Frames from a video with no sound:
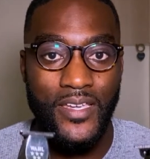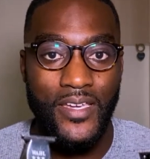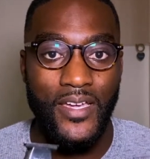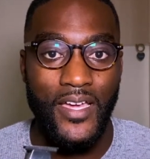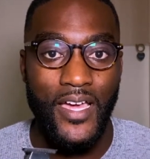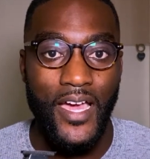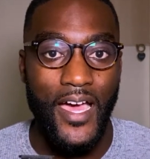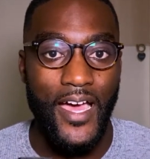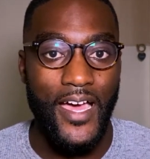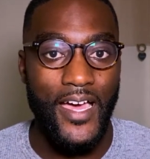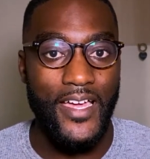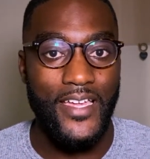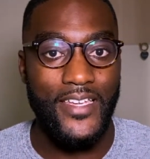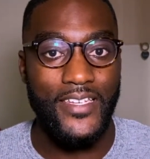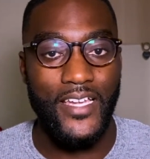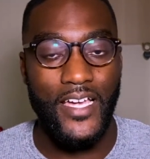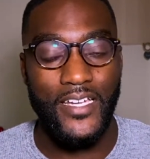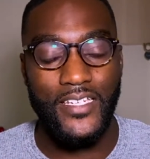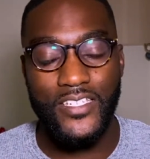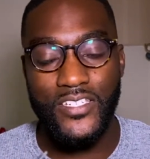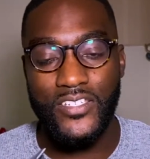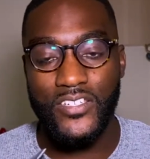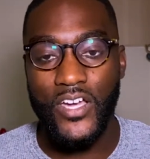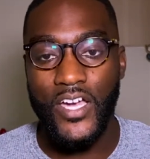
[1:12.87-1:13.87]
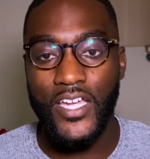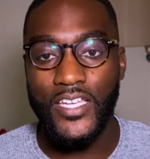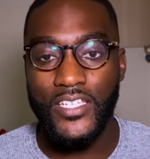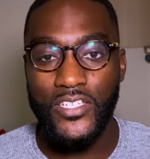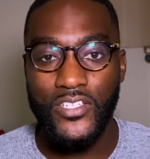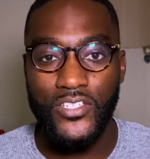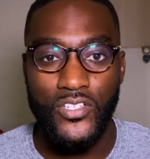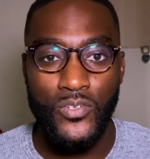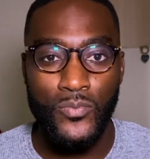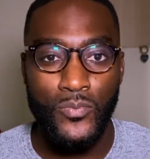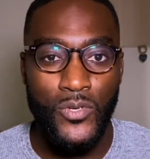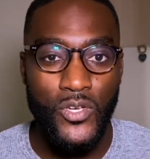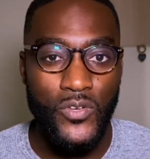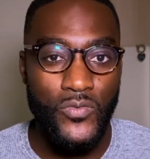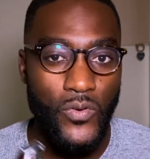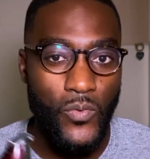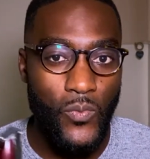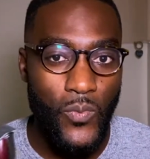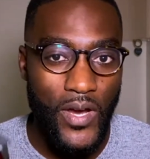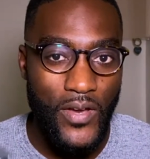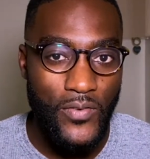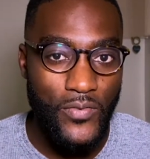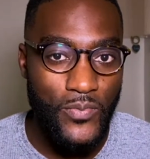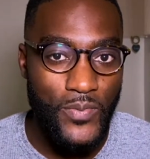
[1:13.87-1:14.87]
And I decided to move away
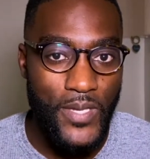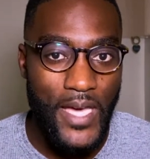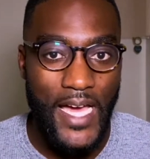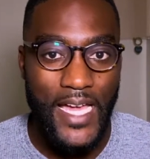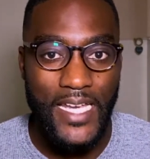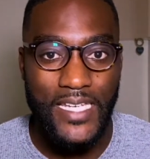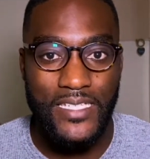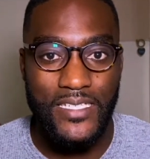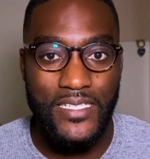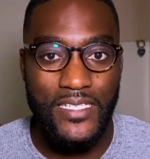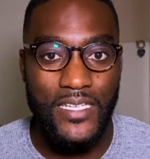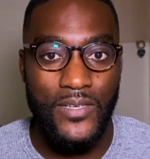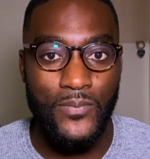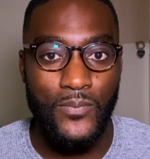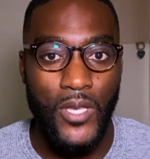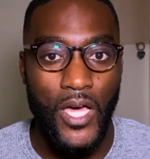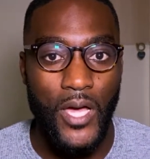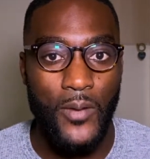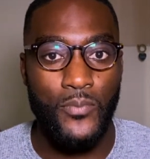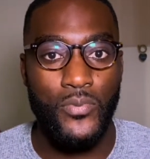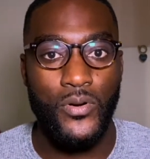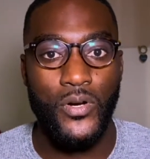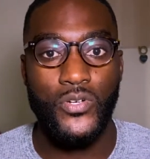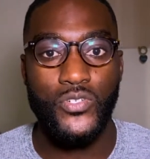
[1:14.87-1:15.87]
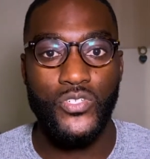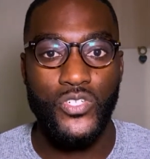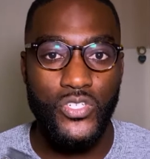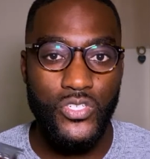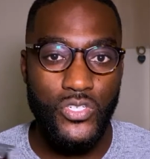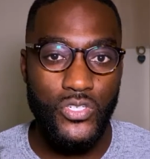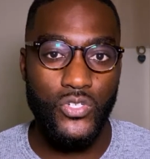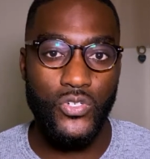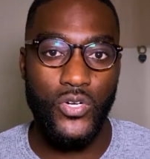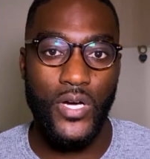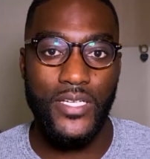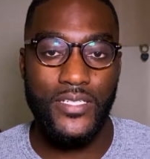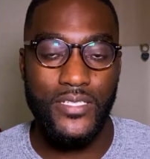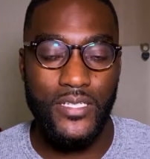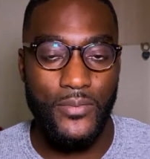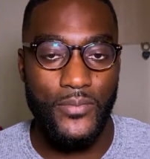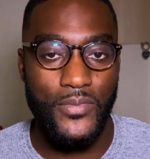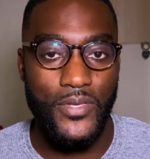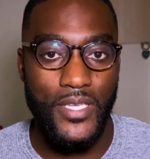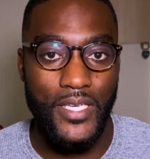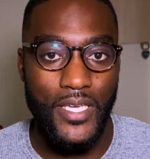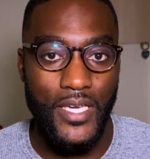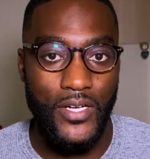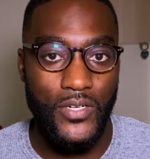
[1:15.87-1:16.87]
from the Andis Slimline Pro just to try
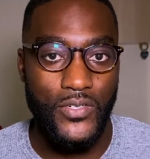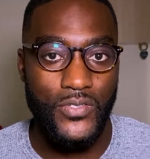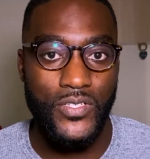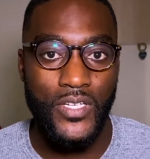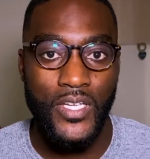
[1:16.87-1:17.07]
something else.